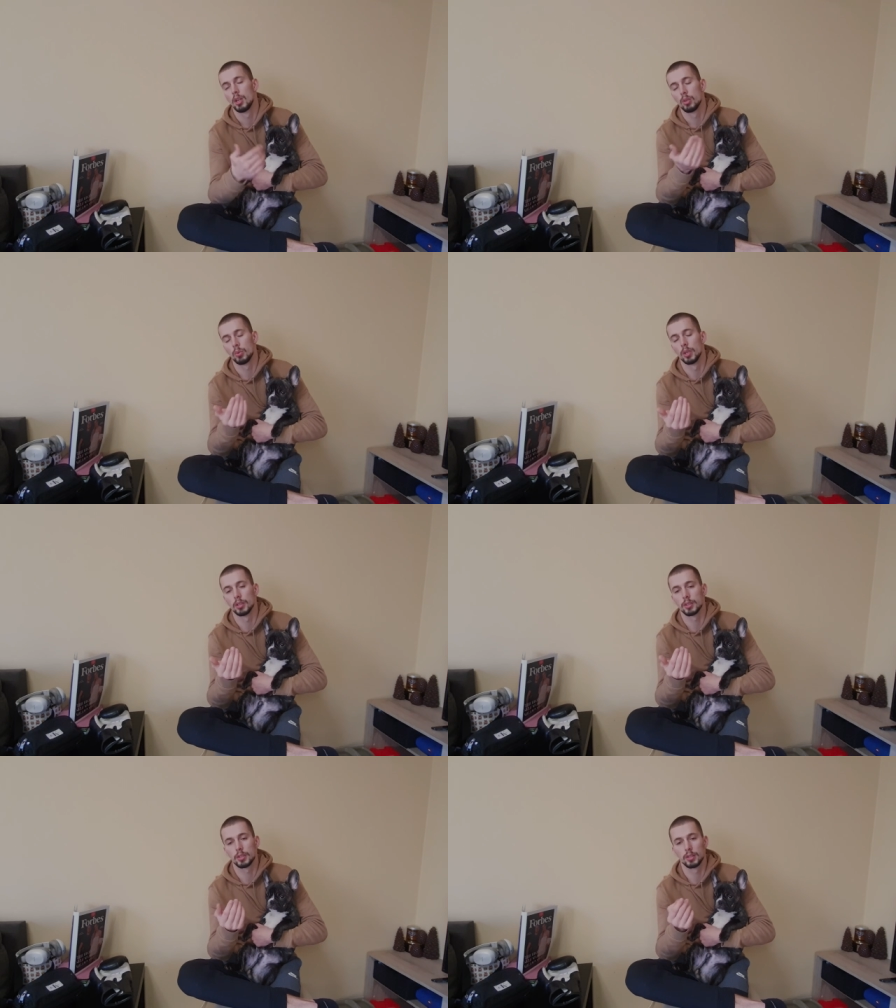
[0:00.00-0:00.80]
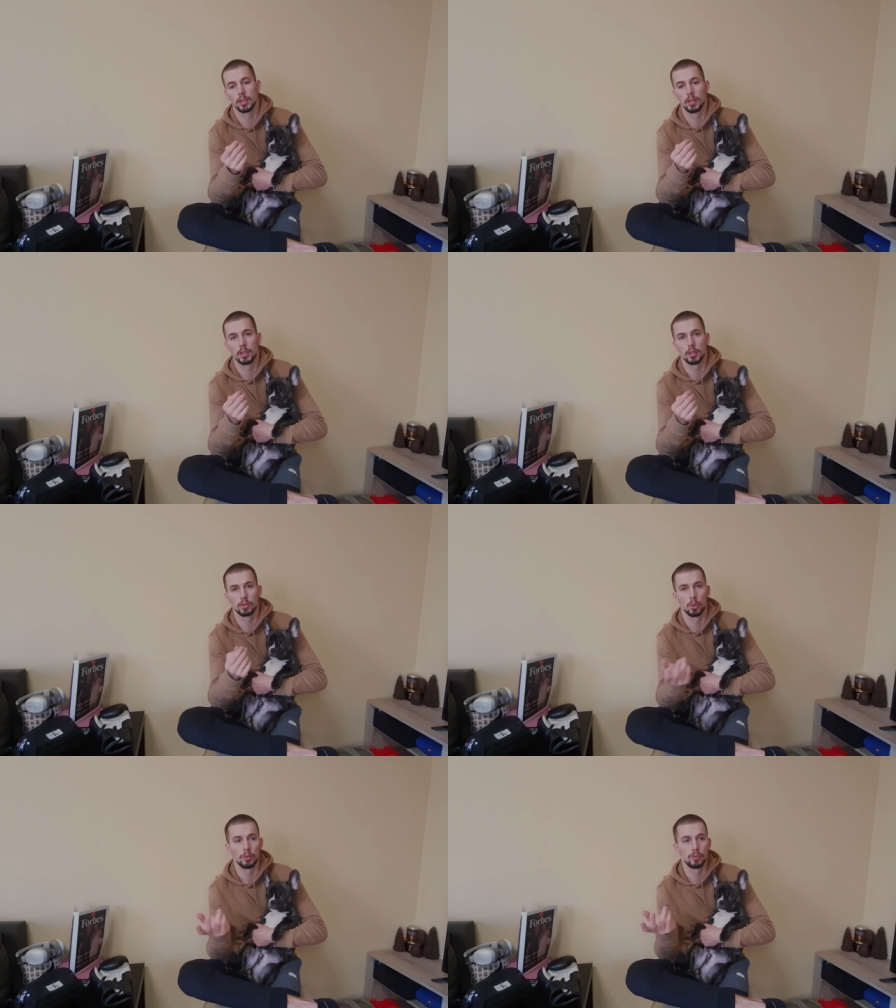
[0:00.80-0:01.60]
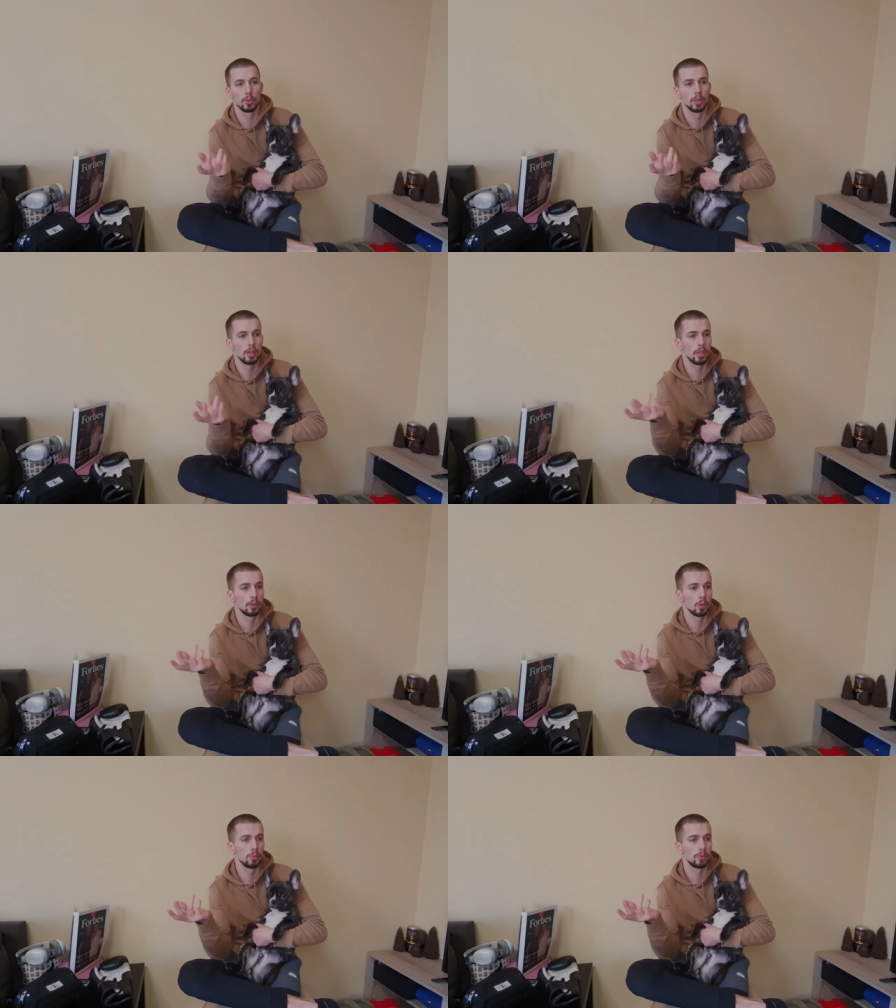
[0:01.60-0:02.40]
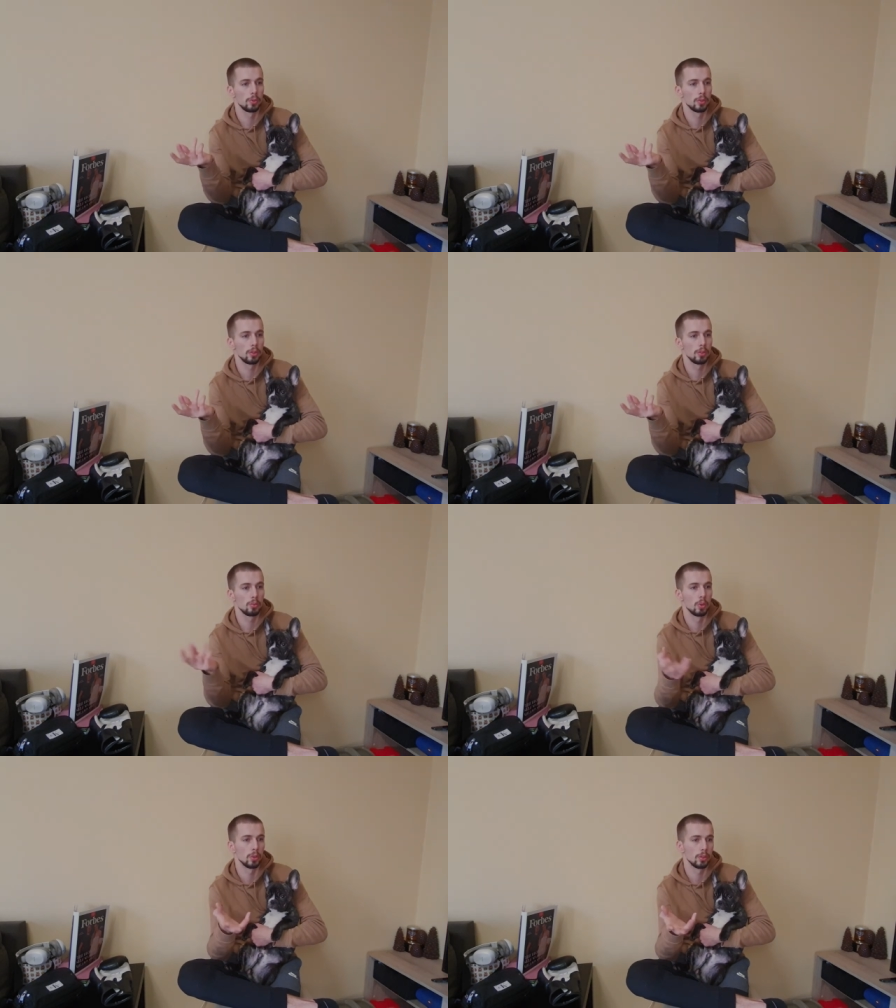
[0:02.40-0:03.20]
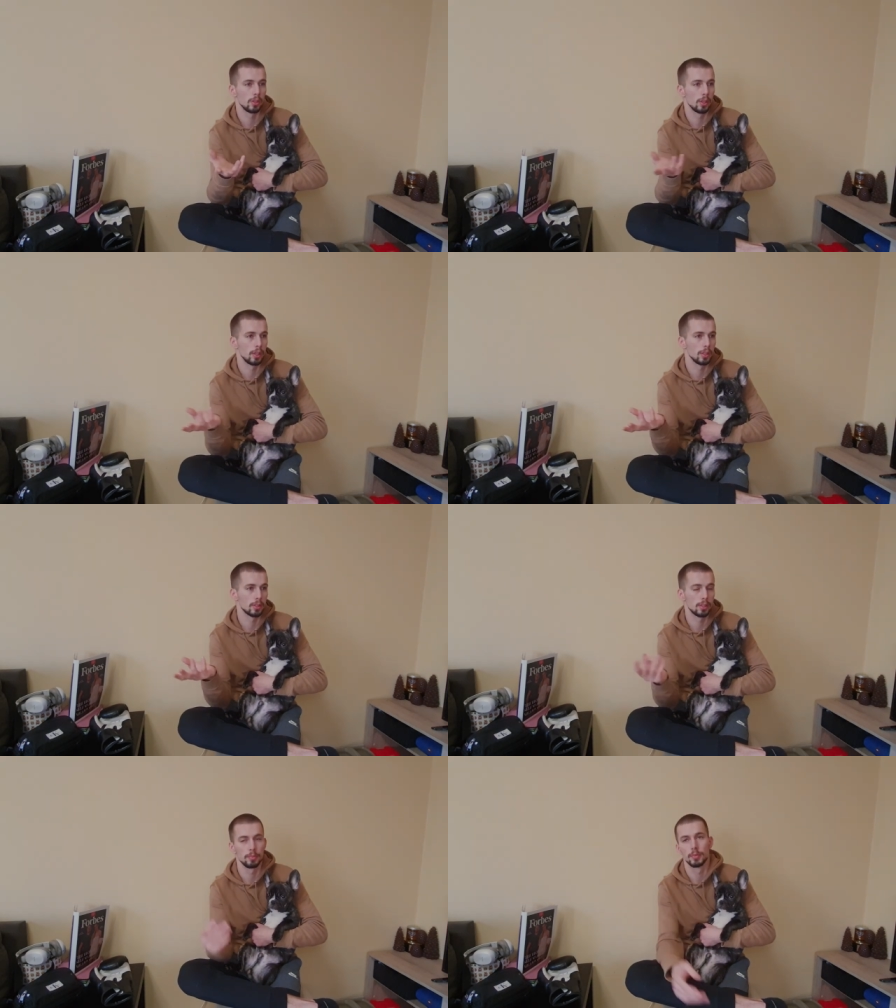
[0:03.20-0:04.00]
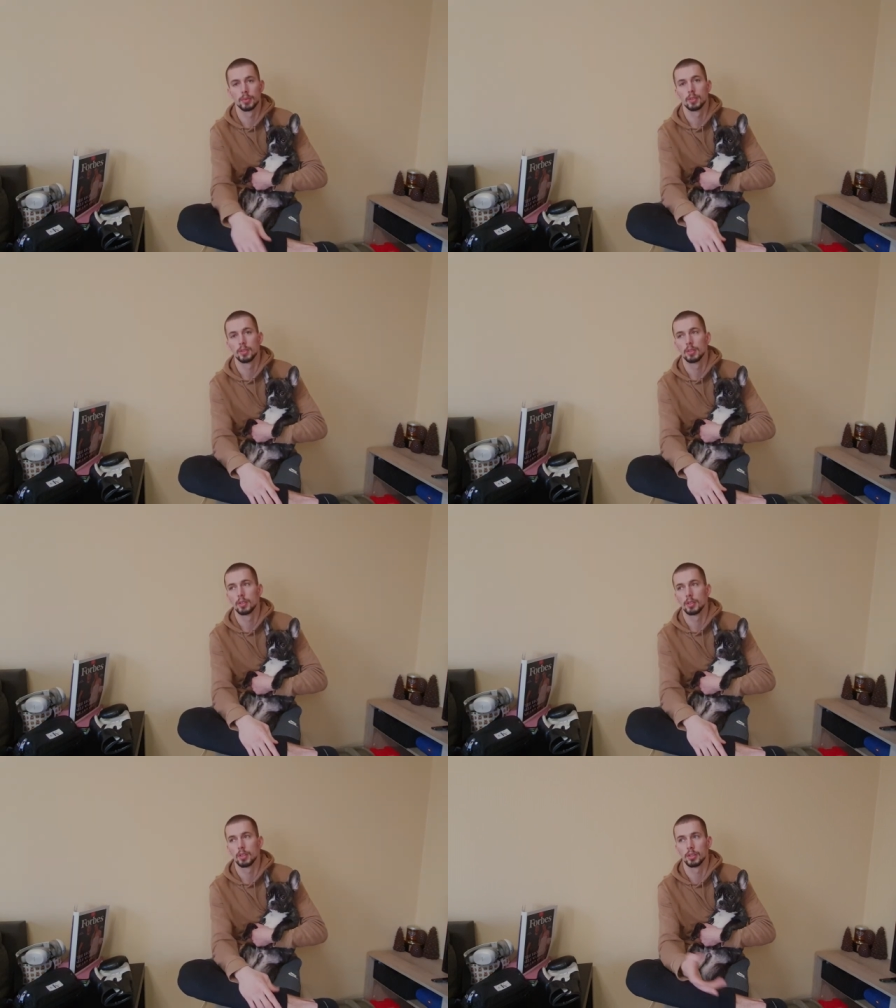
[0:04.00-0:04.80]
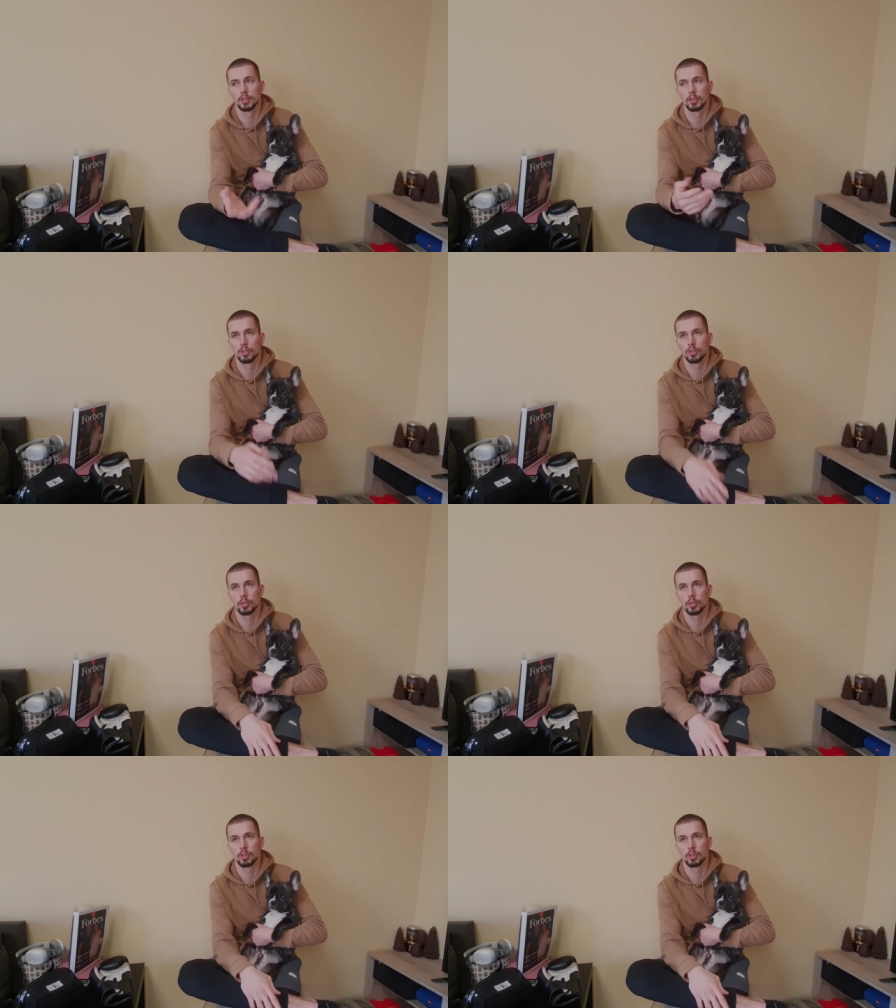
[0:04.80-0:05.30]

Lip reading: was Tommy Fury, and Tommy Fury won against him in a decision.